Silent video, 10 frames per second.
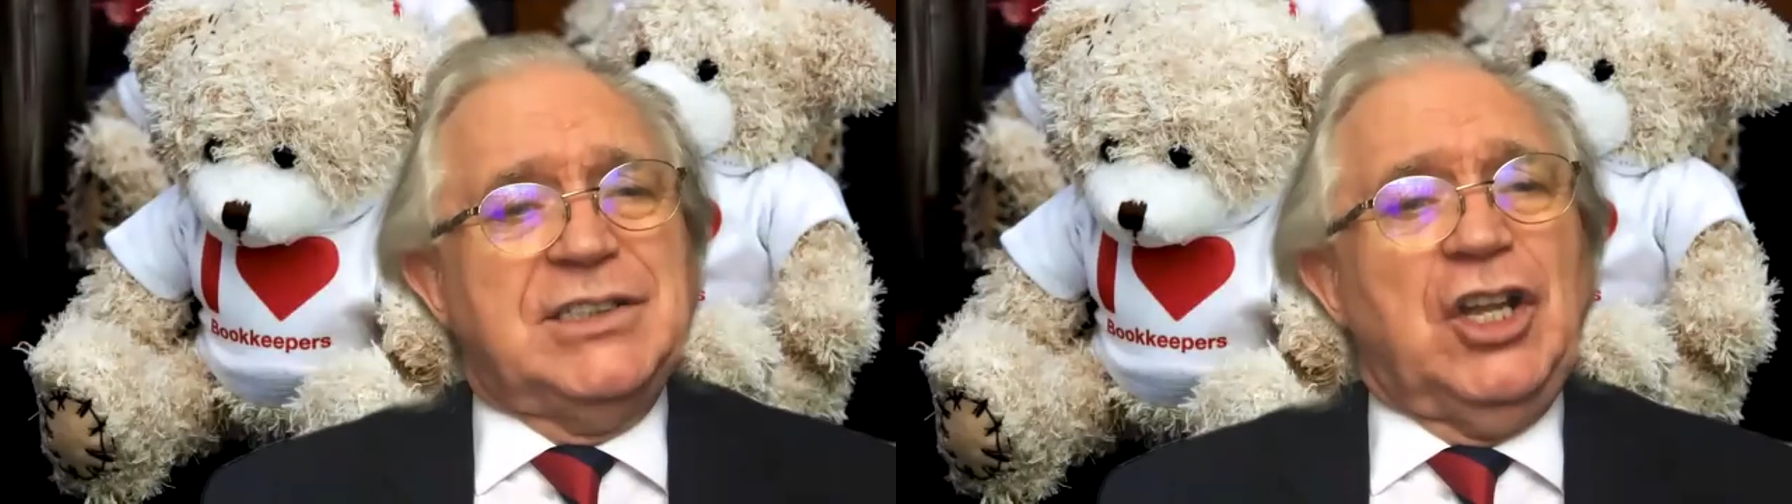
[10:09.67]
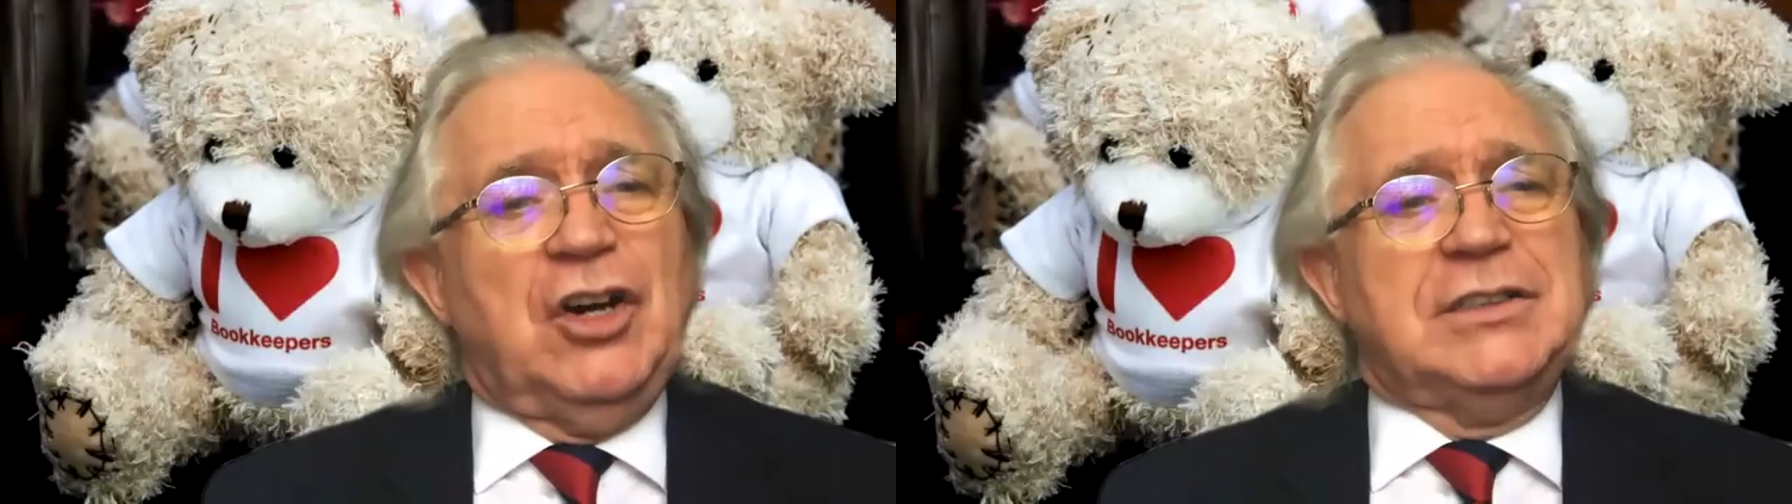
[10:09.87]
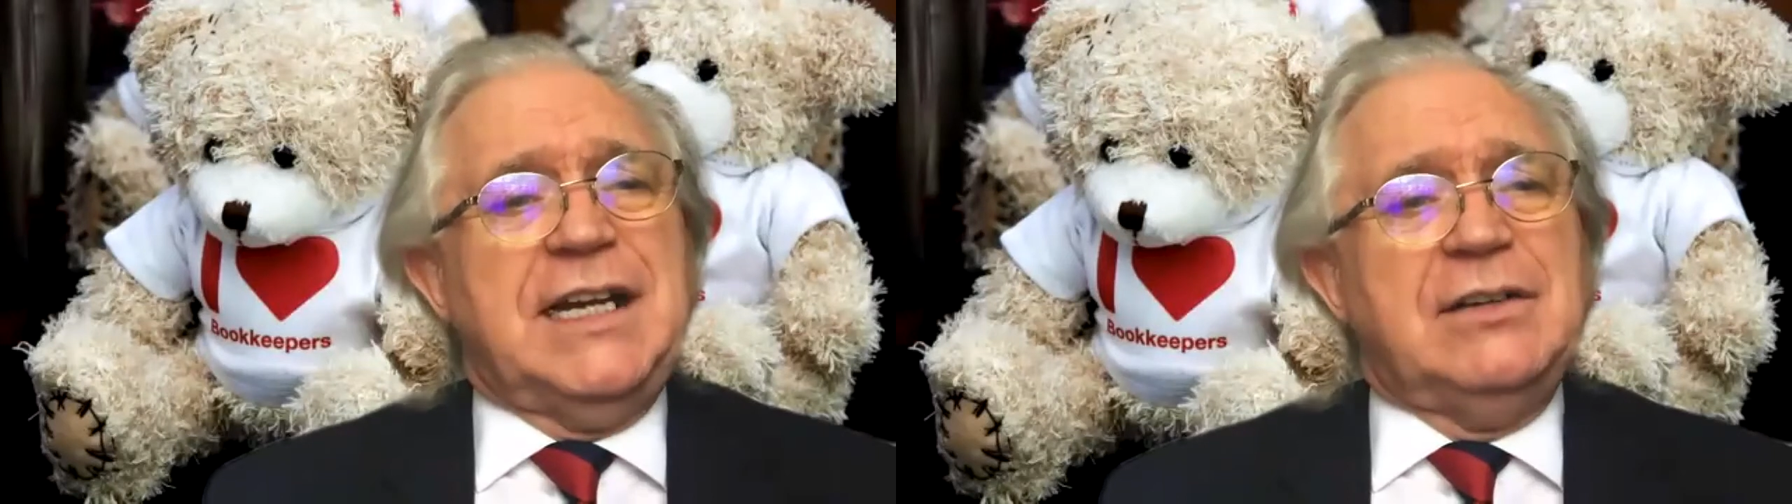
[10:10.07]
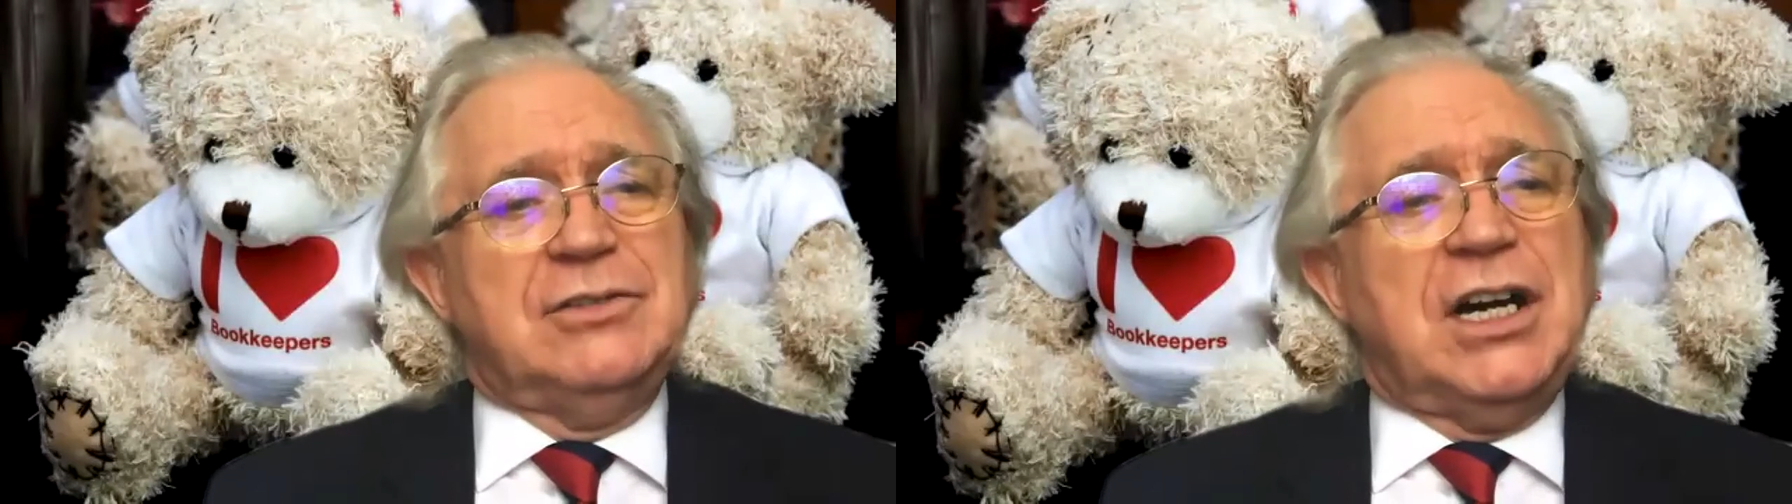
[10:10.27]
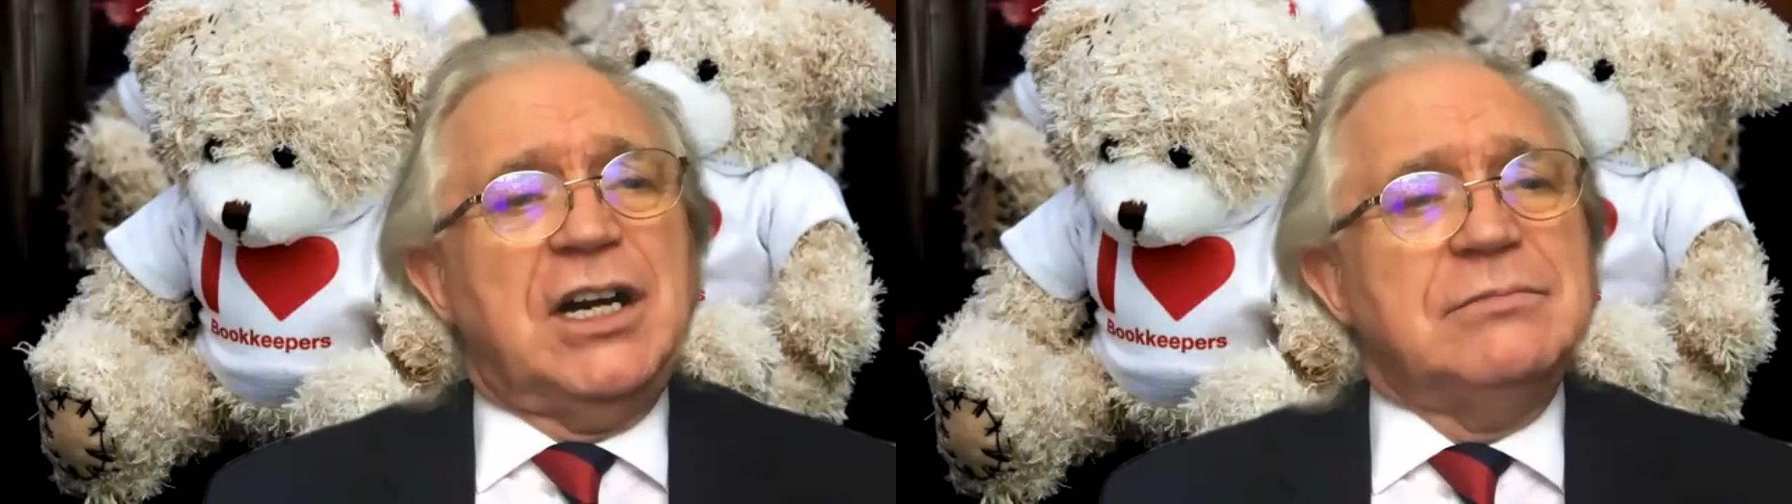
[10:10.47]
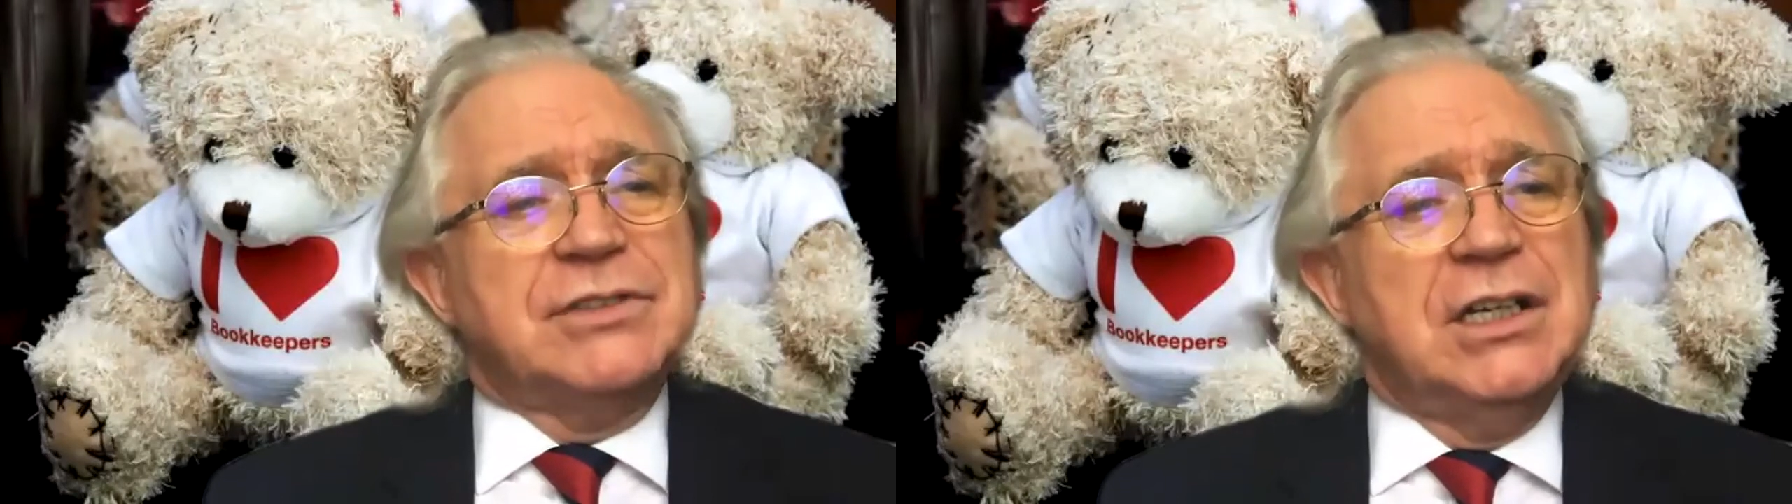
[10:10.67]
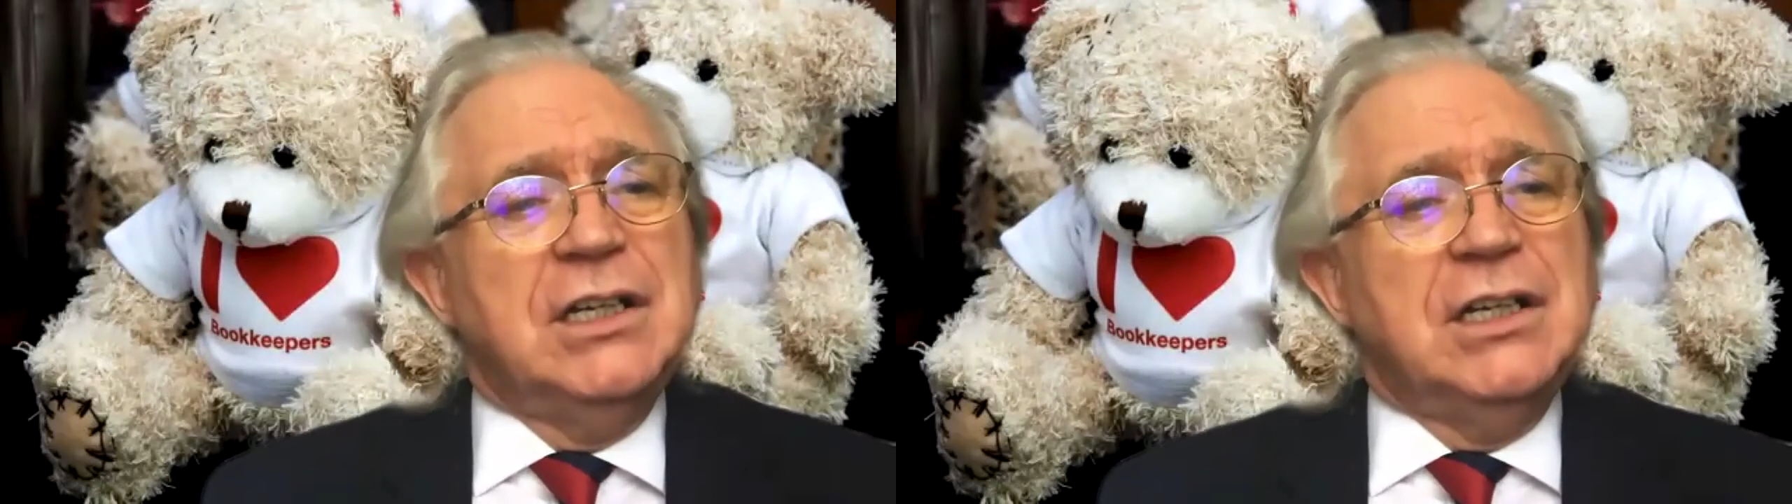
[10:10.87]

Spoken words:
lockdown times,